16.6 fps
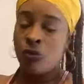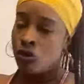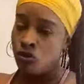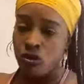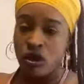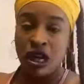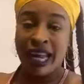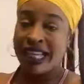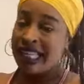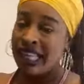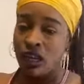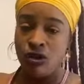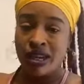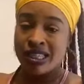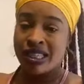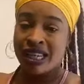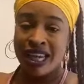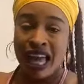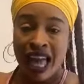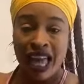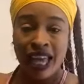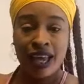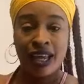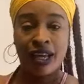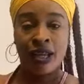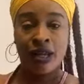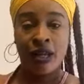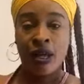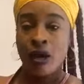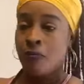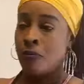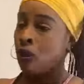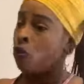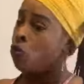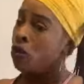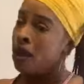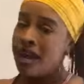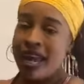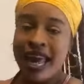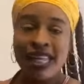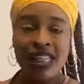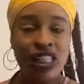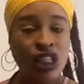it was real. I tell you that's a lie. But when